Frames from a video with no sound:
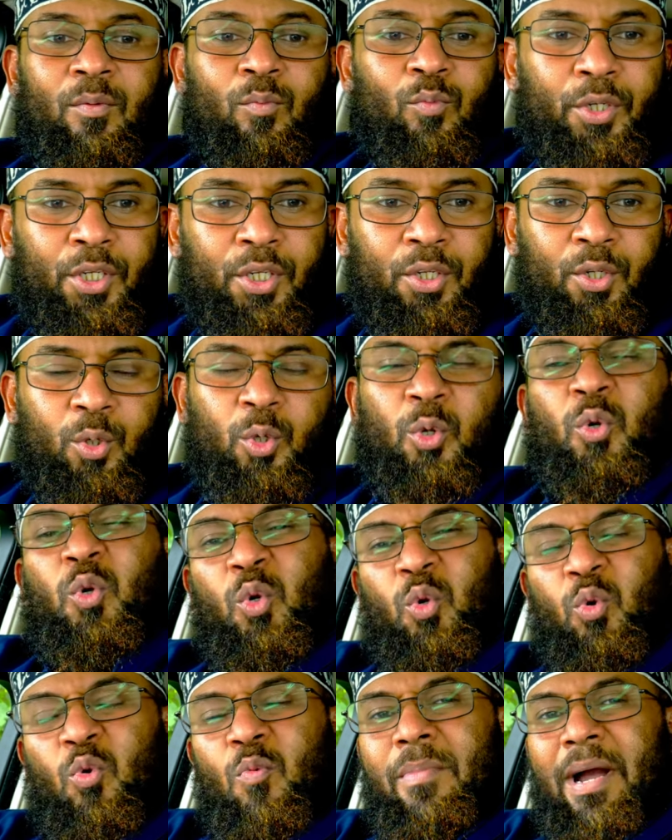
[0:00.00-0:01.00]
What did you do?
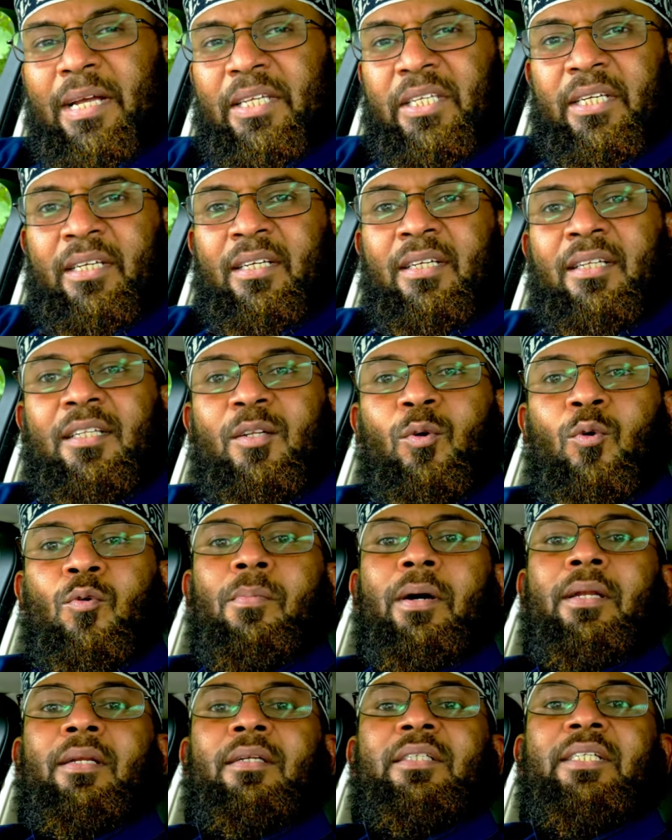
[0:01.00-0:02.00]
Did you do magic? The
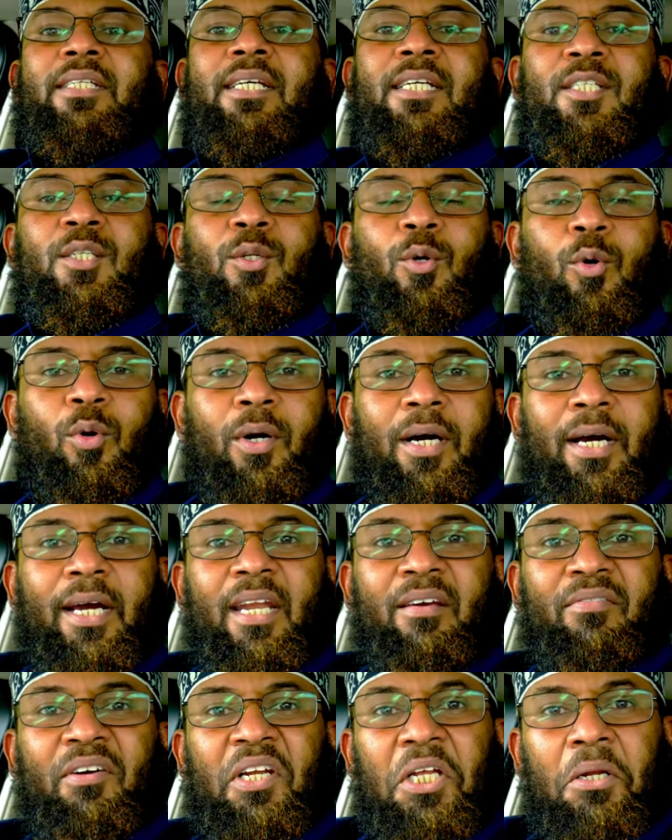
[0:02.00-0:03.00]
woman says, no, I
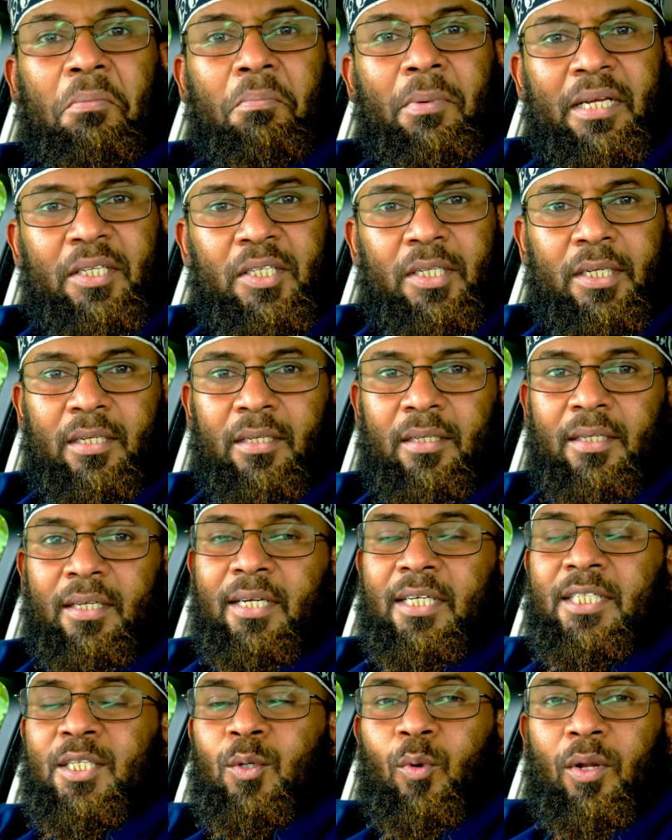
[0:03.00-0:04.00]
never done magic.
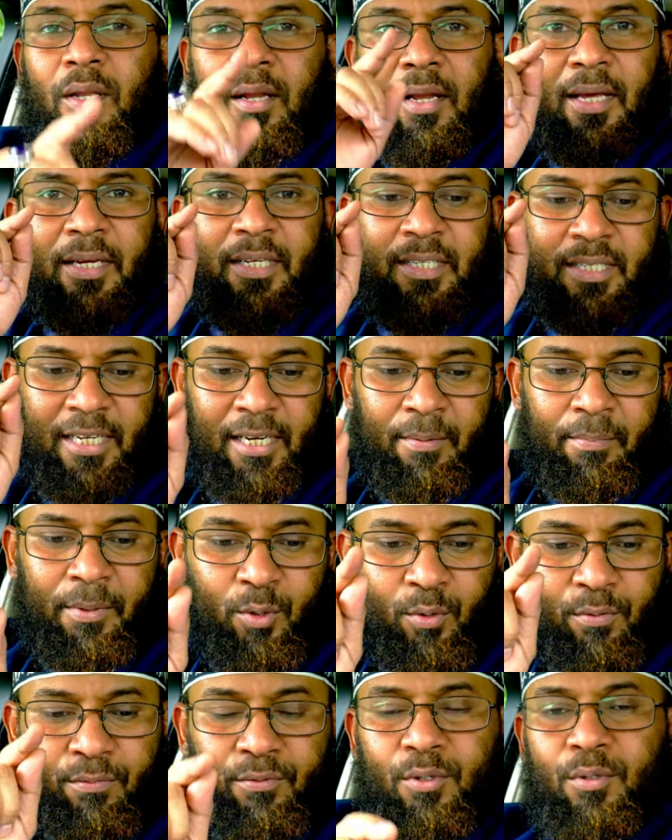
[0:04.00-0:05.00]
He said, wallahi, tell me
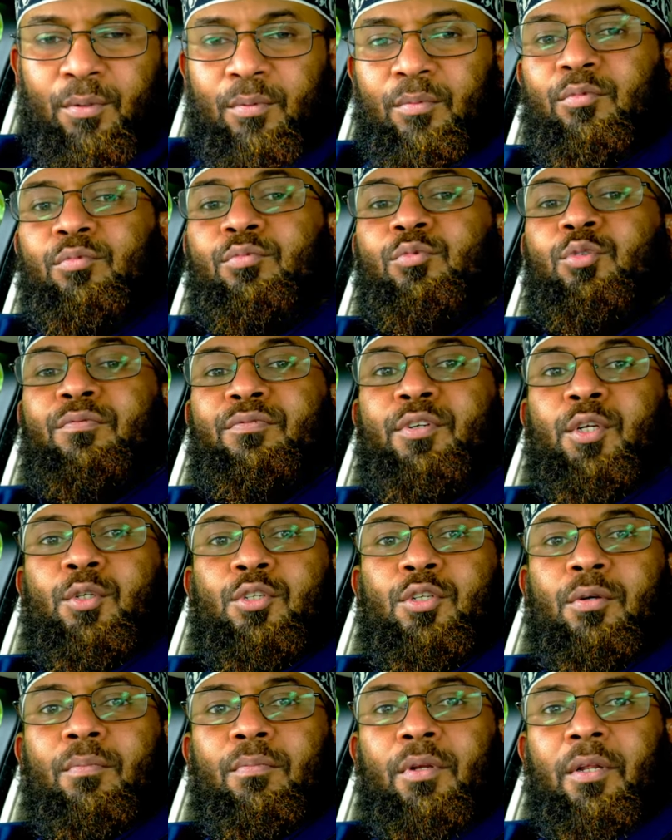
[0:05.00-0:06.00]
you've, you've done
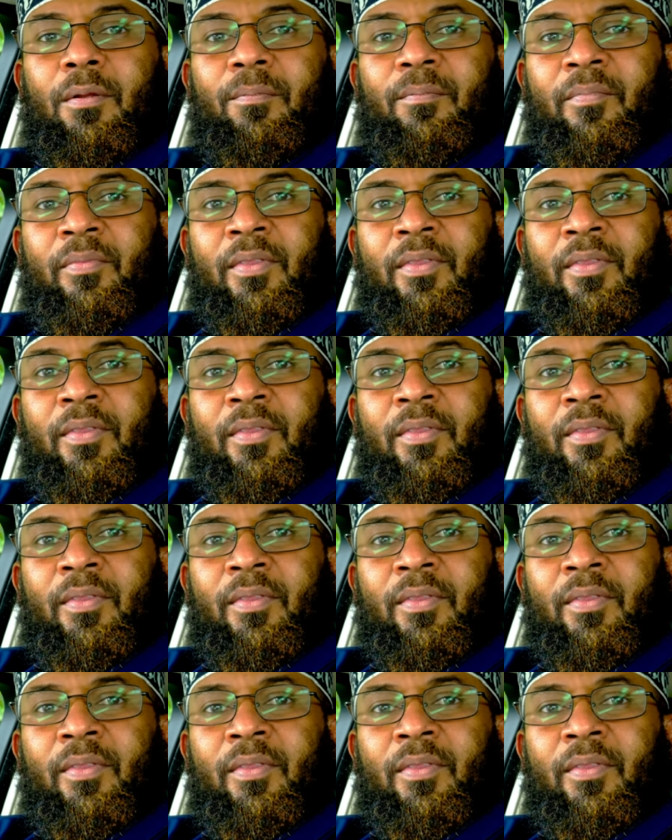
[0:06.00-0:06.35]
something.